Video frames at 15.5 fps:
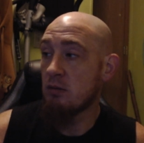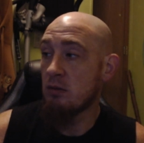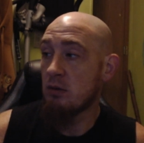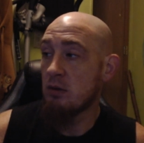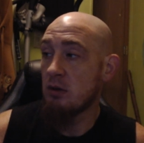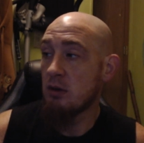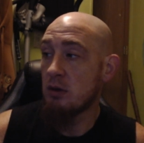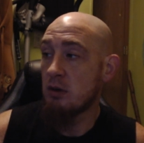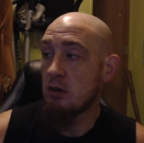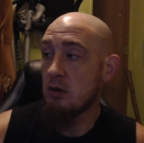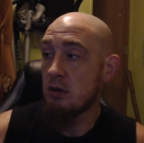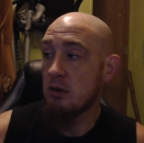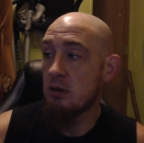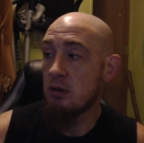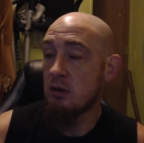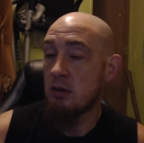
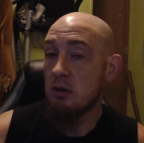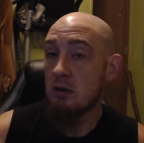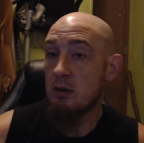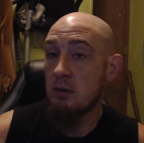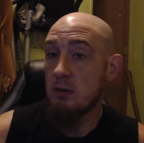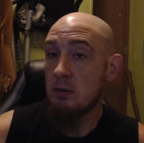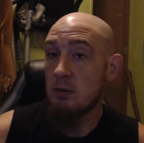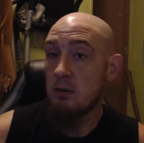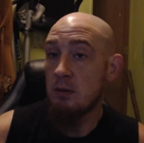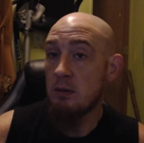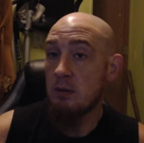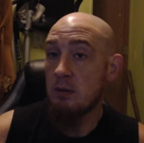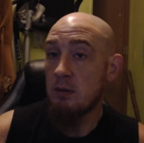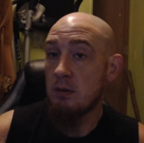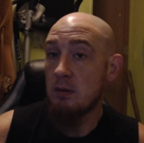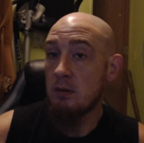
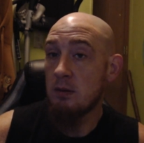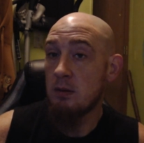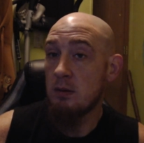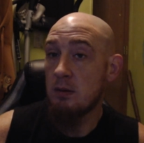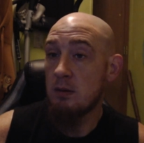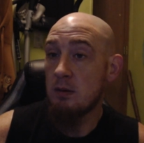(no one is talking)